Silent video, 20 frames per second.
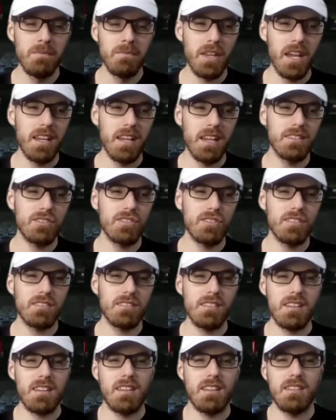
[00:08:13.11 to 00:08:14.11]
And it's just
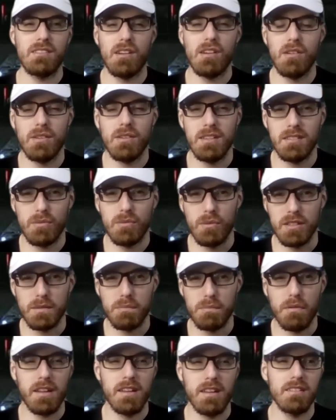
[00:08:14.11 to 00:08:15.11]
like he's always
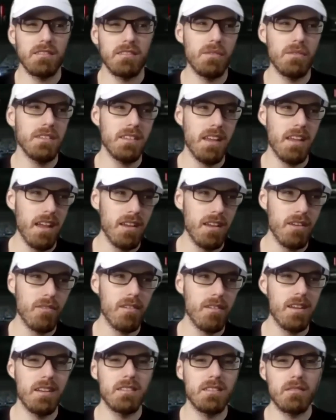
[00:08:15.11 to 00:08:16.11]
whispering, he's always
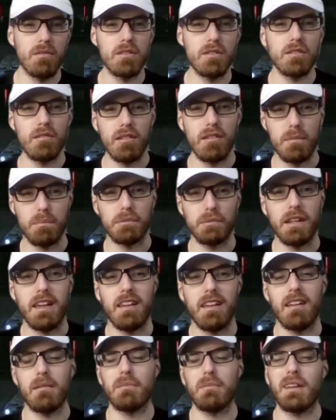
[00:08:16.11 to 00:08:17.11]
angry, and he's always showing up late,
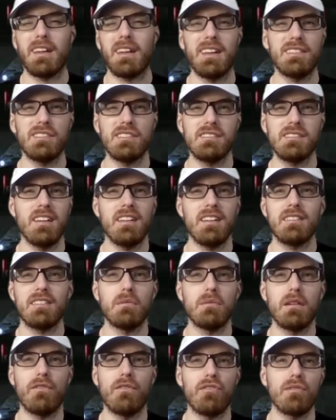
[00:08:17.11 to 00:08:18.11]
and I'm like, it's just not
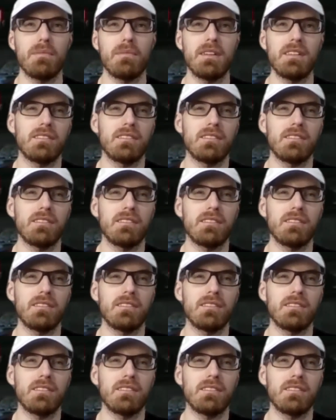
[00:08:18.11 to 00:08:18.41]
doing it for me.